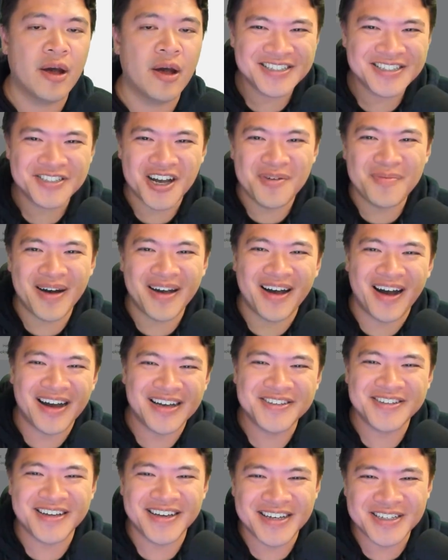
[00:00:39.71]
This caught
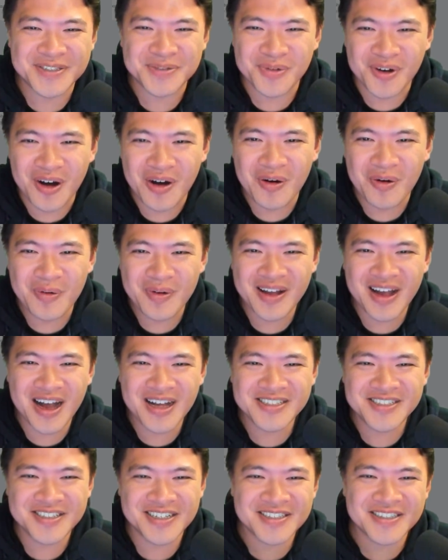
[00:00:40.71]
my eye today as well. We
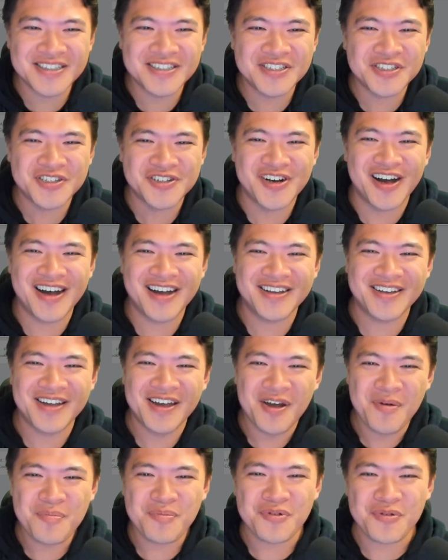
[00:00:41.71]
got Justin Chun